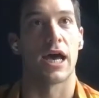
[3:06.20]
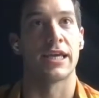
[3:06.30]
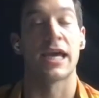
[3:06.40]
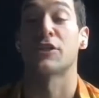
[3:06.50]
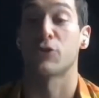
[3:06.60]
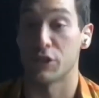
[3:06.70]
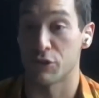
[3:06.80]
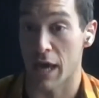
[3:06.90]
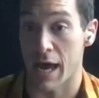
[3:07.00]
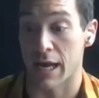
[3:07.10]
Yeah, so I do
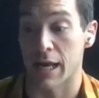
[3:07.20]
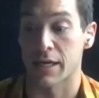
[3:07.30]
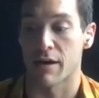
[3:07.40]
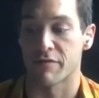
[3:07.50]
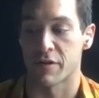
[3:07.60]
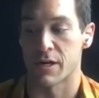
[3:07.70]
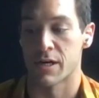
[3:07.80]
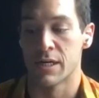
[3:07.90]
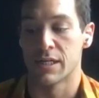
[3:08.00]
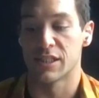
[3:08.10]
that, and I cover
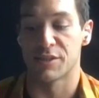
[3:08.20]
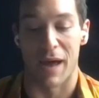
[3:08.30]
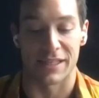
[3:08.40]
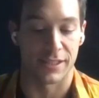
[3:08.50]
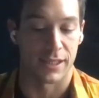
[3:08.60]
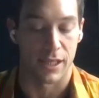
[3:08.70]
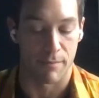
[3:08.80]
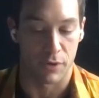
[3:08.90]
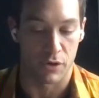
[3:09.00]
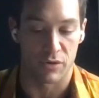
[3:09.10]
Spats
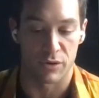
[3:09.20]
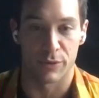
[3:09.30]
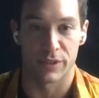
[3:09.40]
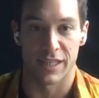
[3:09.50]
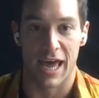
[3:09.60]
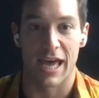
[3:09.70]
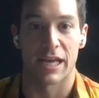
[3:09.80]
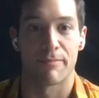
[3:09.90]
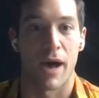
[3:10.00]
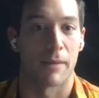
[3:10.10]
Colombo, who is the
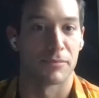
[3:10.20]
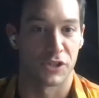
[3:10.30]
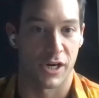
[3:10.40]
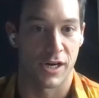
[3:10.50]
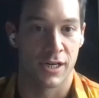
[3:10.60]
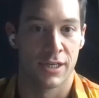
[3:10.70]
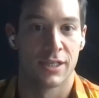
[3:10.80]
head mobster,